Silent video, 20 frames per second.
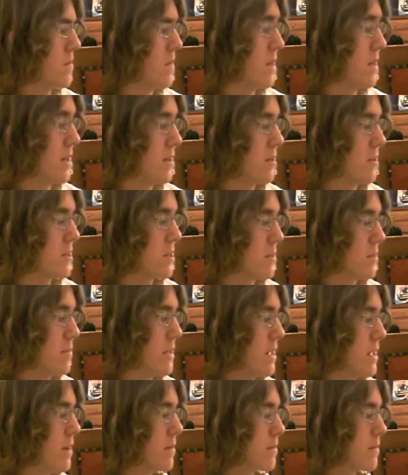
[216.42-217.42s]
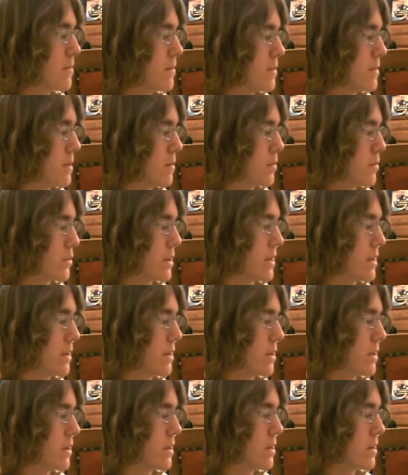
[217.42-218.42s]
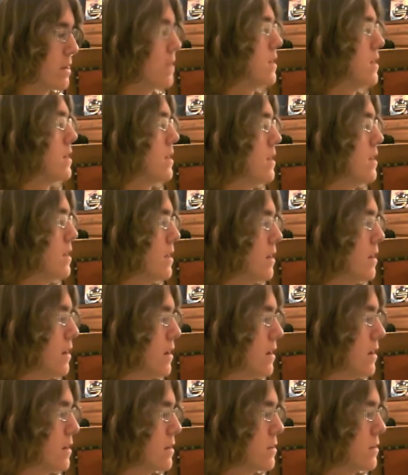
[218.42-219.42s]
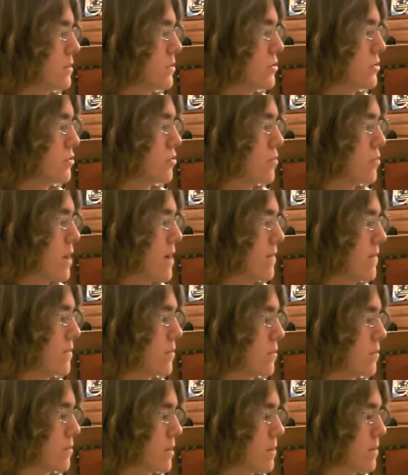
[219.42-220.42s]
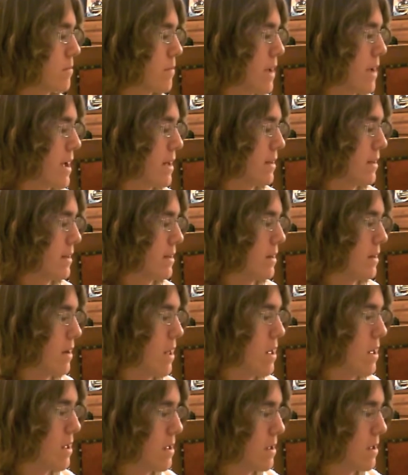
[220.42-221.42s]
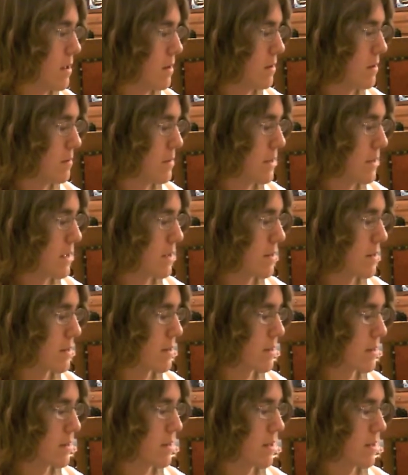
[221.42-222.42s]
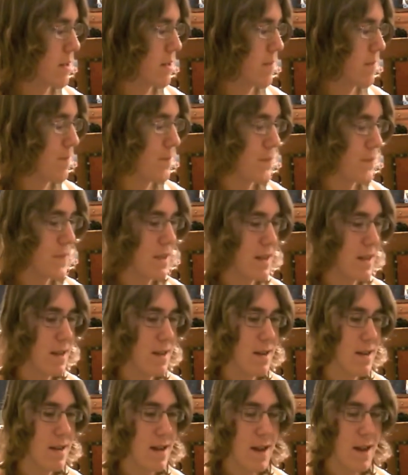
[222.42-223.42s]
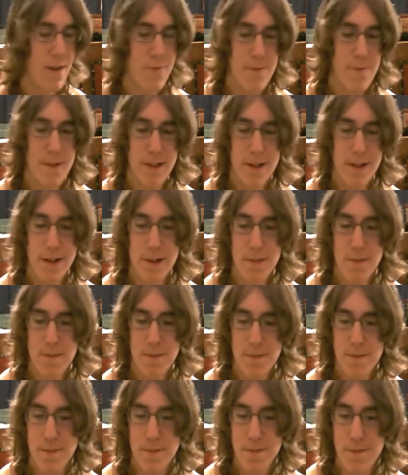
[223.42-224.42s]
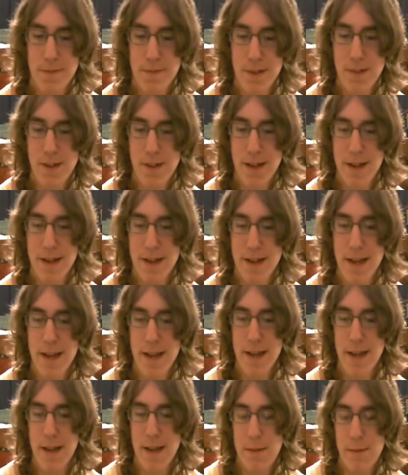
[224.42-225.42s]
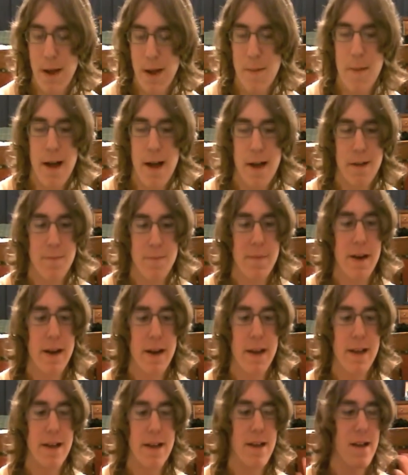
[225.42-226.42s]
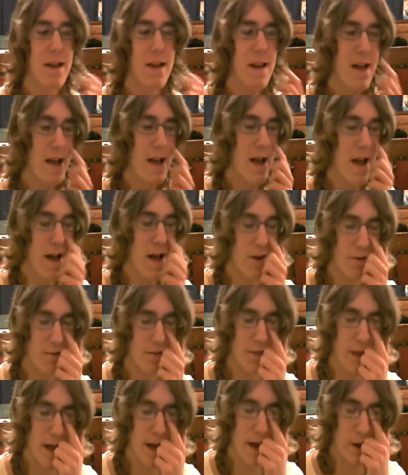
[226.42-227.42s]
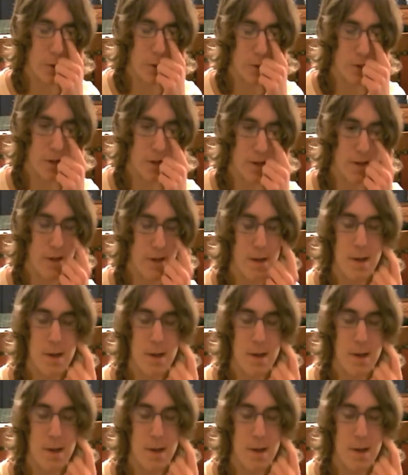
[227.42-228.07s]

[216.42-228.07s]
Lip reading: it should become a pretty good travel companion, because I really don't feel like taking my Mac Mini out of the house